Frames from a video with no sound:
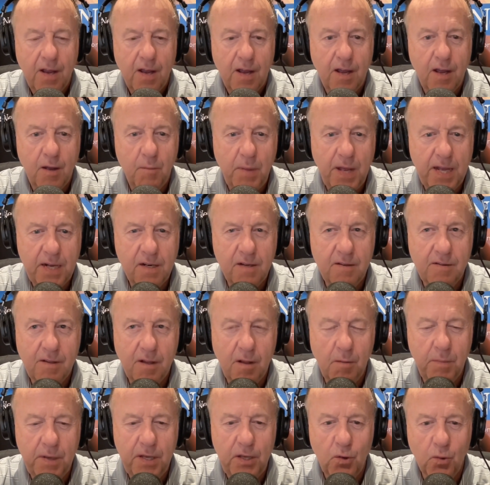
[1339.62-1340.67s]
Uh, Magnus,
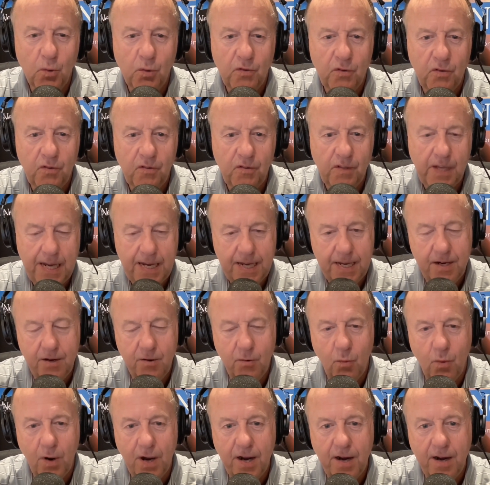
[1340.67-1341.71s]
it'll be your second
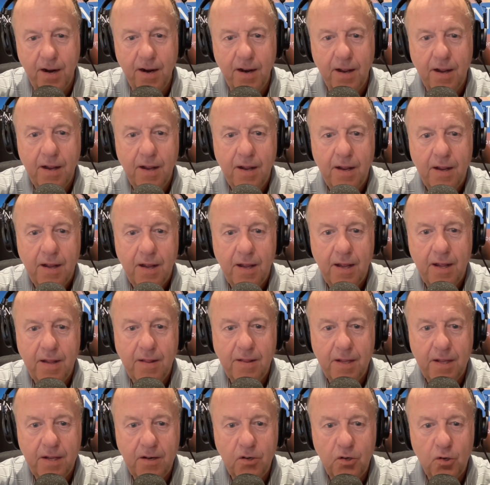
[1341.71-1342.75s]
one, and
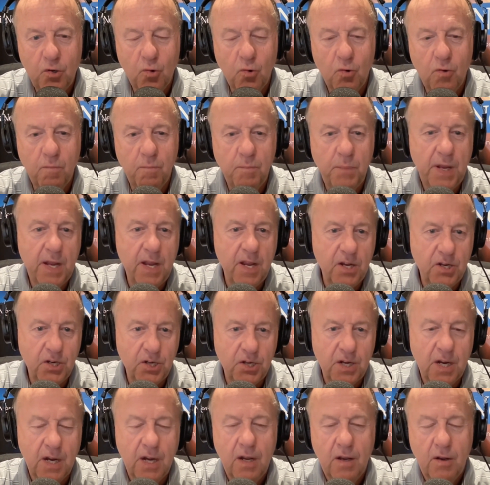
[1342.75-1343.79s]
then Sean
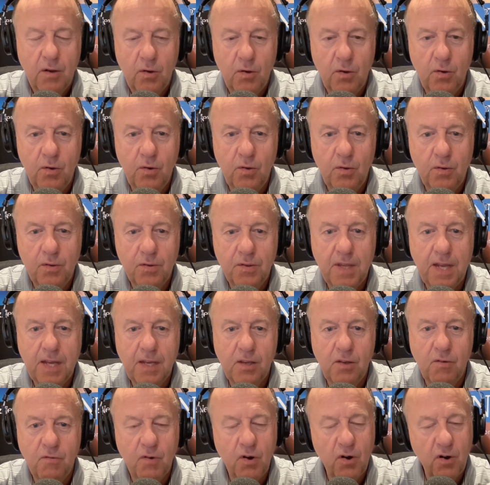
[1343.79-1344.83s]
Peche, who
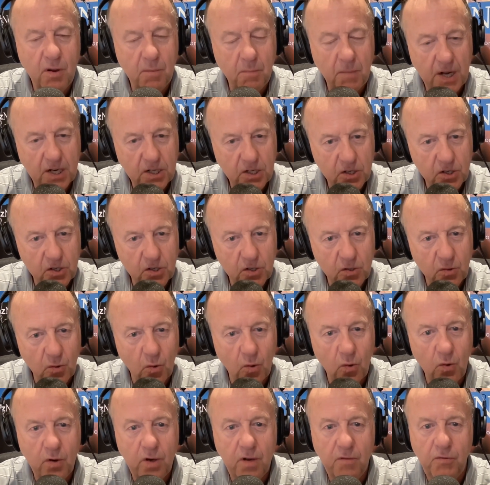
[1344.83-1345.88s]
thank you very much,
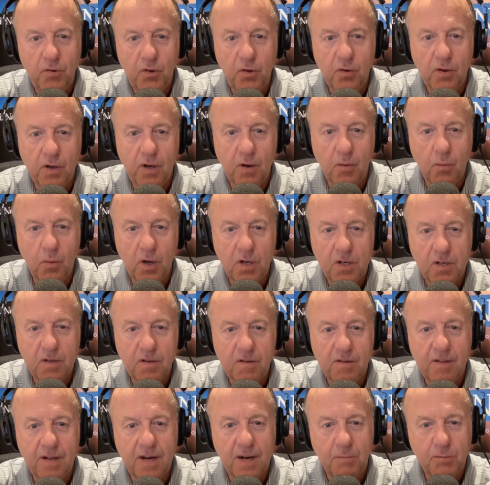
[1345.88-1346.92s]
Sean, if you're going to watch
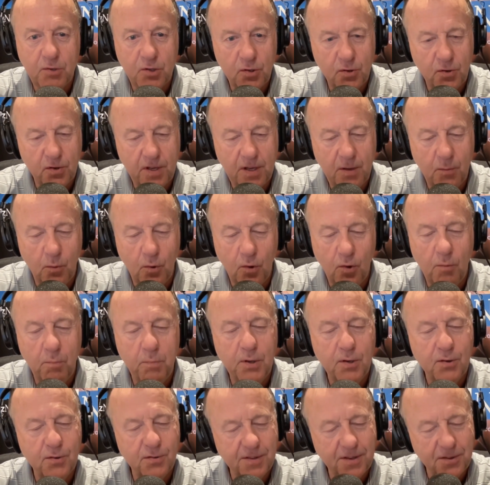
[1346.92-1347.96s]
this, and I'm sure he will
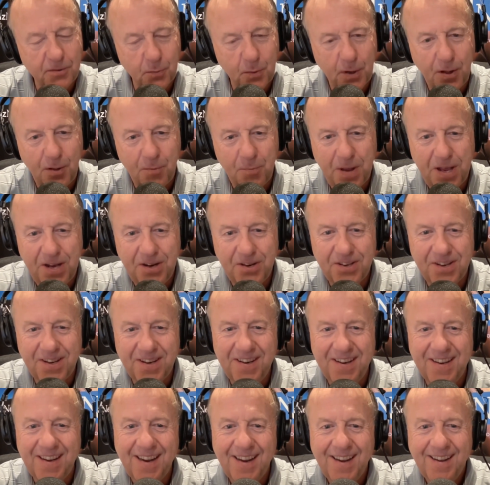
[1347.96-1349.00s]
because he's well
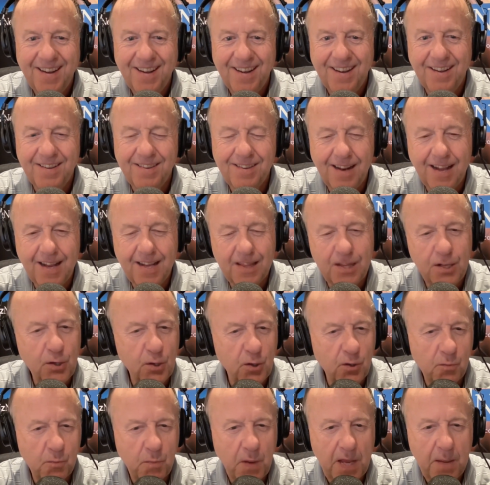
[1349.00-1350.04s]
mentioned. It's like the
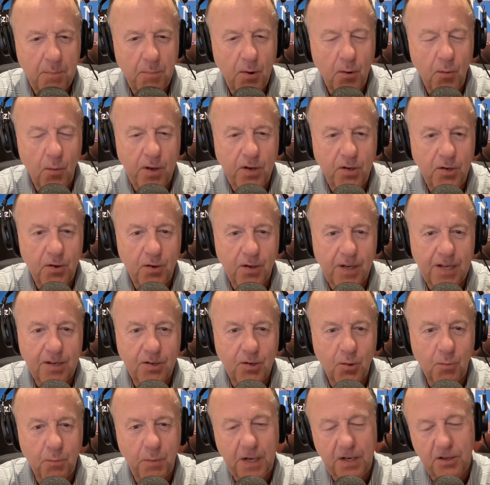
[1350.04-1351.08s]
newspaper. When you
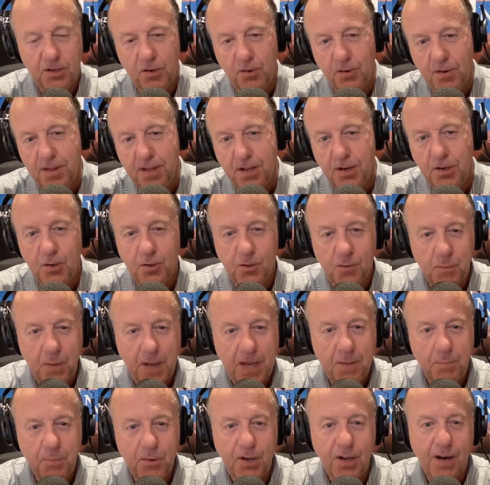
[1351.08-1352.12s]
get your picture in the
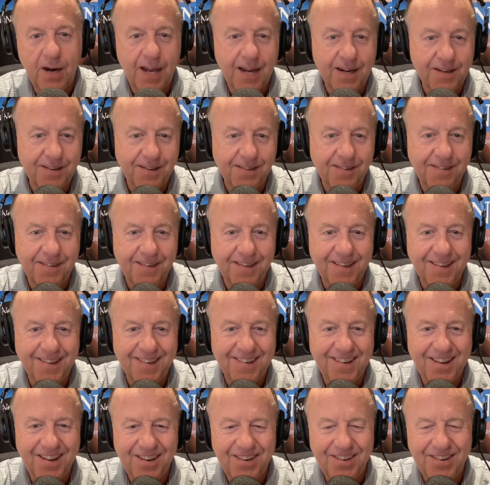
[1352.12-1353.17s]
newspaper, you like to see
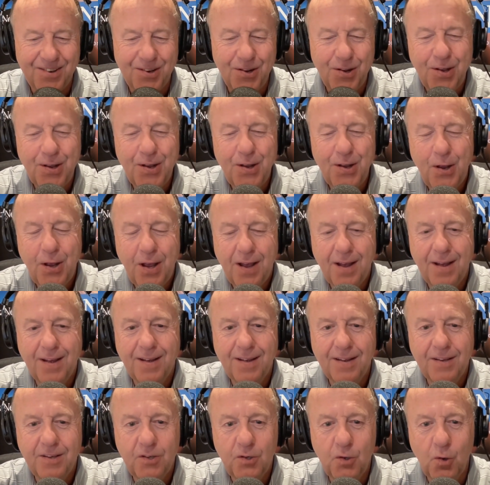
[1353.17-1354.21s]
it, don't you?
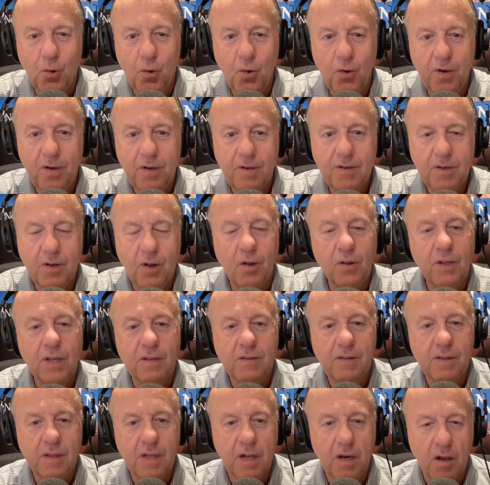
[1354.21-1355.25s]
Uh, Sean told
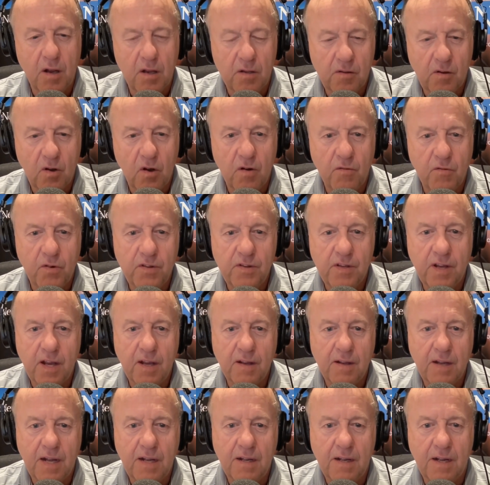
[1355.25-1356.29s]
us at the last conference,
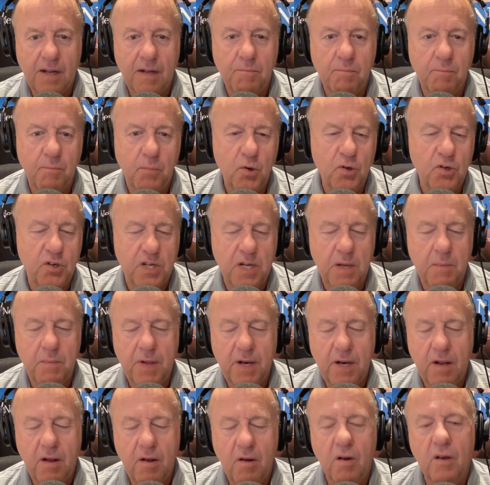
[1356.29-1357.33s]
I, I, I pushed him
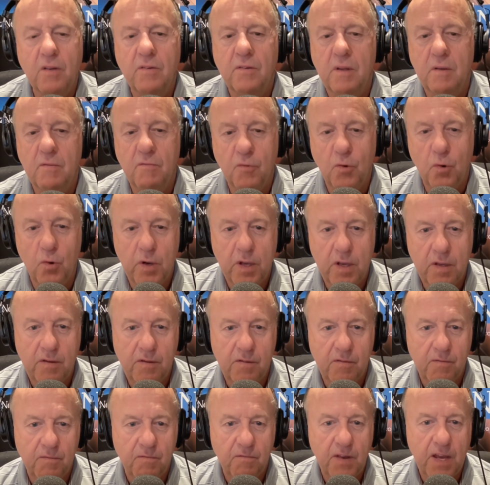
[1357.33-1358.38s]
and I asked him for
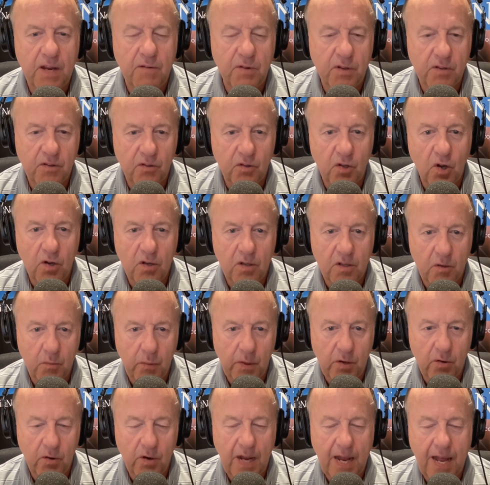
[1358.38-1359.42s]
his favorite stock that we
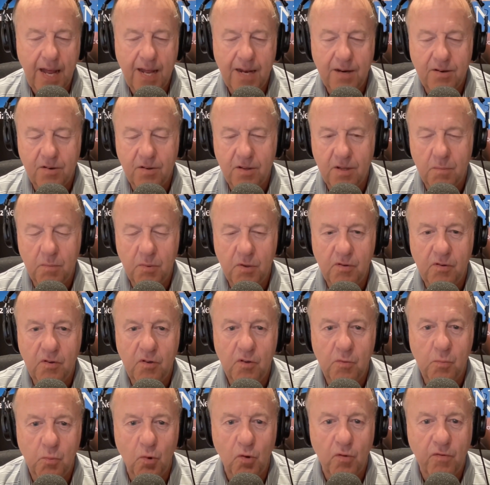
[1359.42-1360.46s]
could add to the
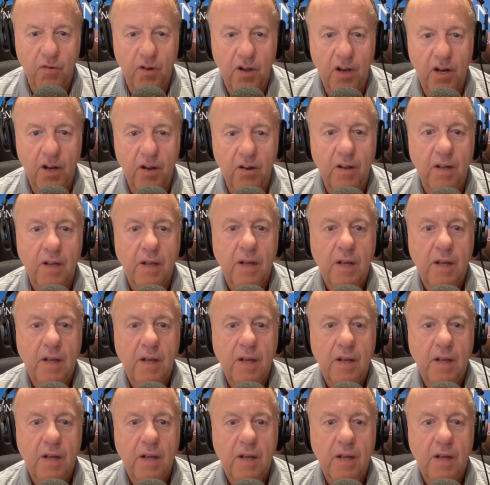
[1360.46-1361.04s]
BizNews portfolio.